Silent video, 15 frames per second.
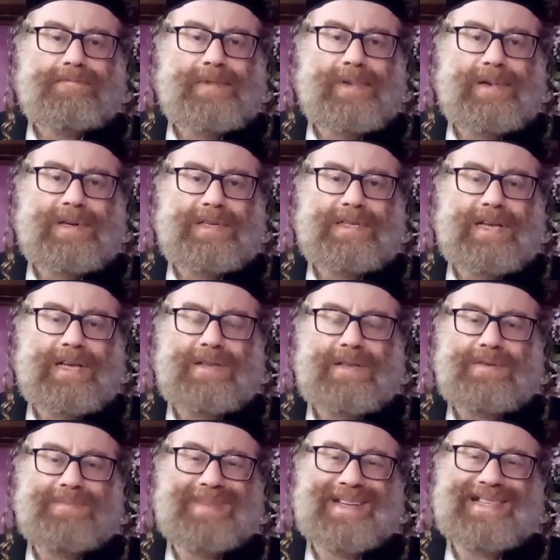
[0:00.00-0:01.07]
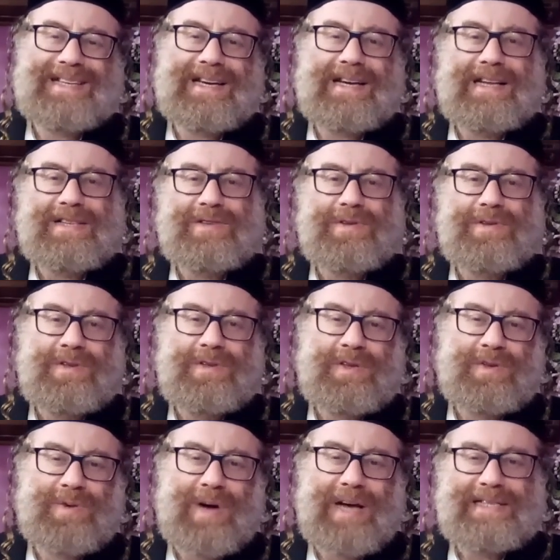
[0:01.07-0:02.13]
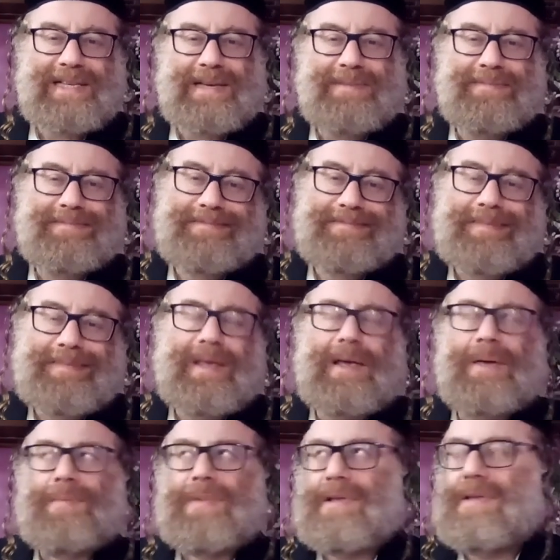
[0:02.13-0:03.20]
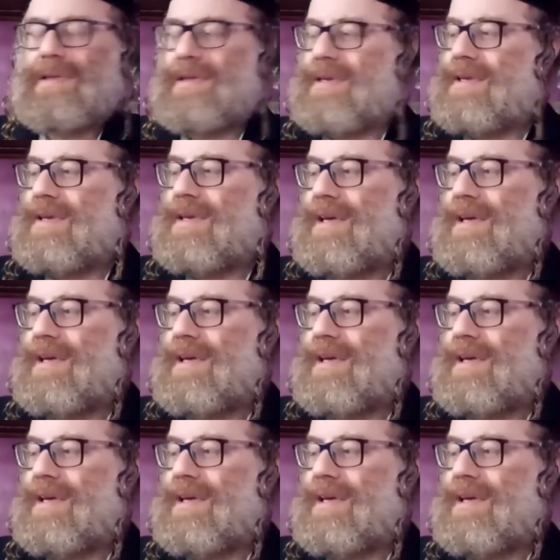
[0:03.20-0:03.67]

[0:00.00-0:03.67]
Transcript: You understand? But uh, to, to ask him, I mean,